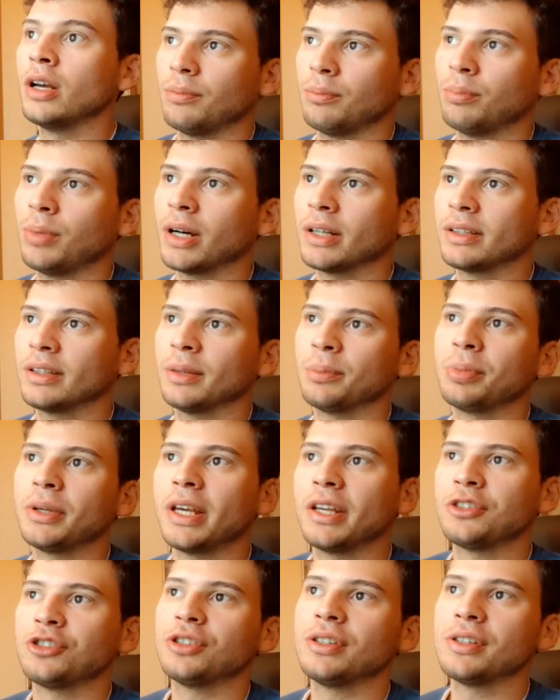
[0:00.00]
but the
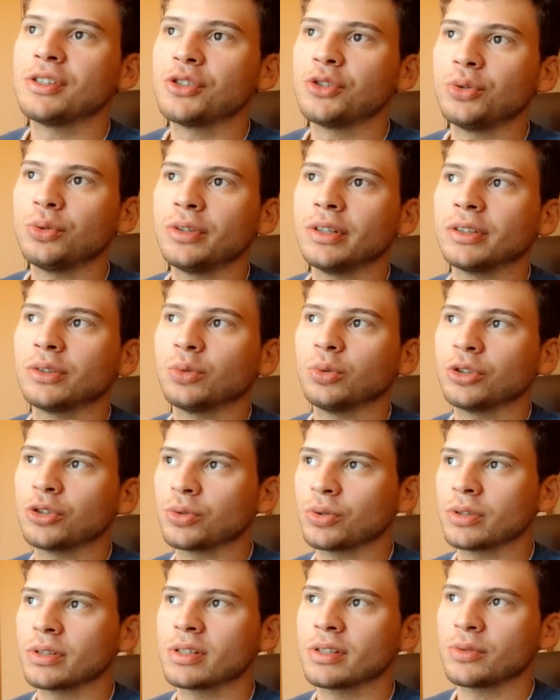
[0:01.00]
PhD student,
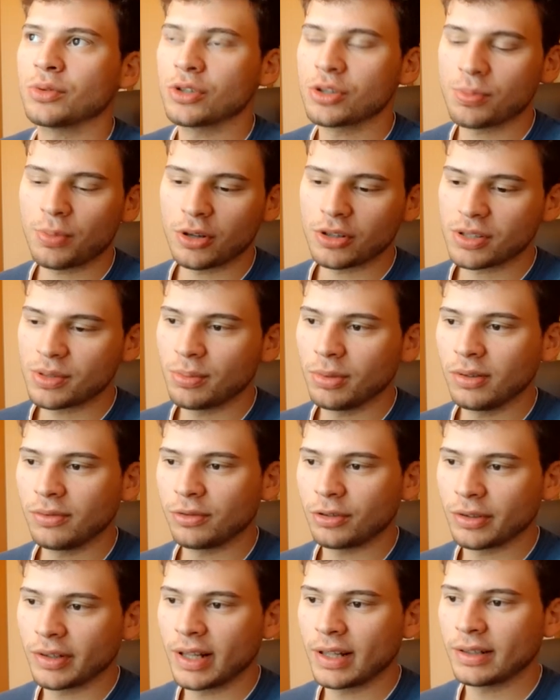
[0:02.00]
which was responsible
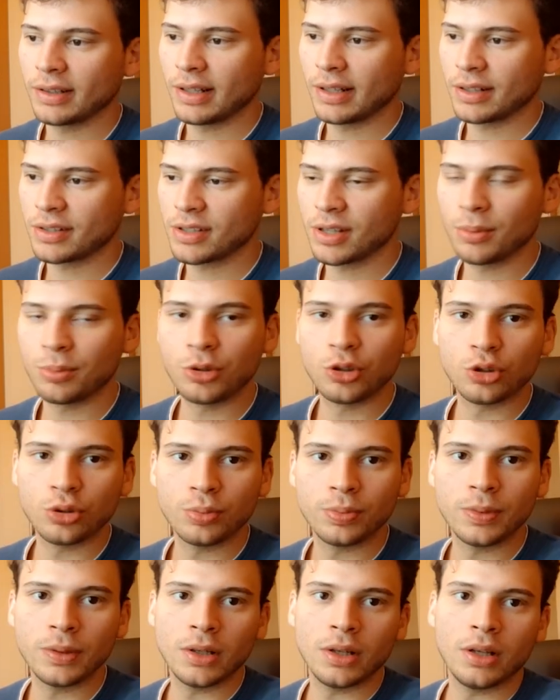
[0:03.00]
for that like
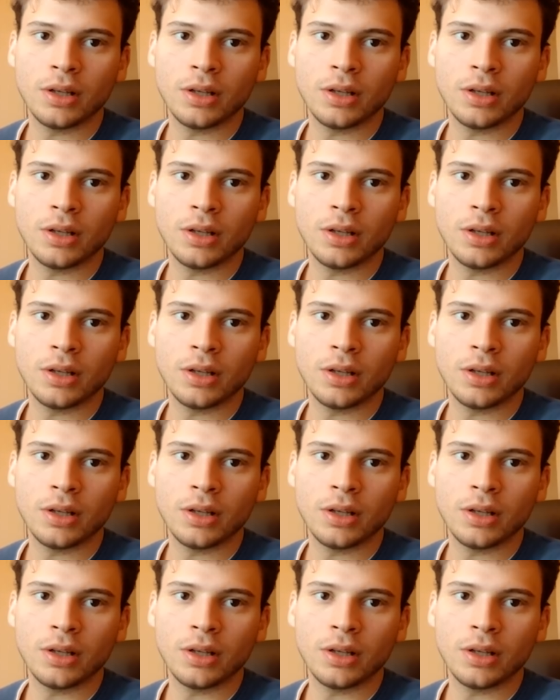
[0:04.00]
subgroup,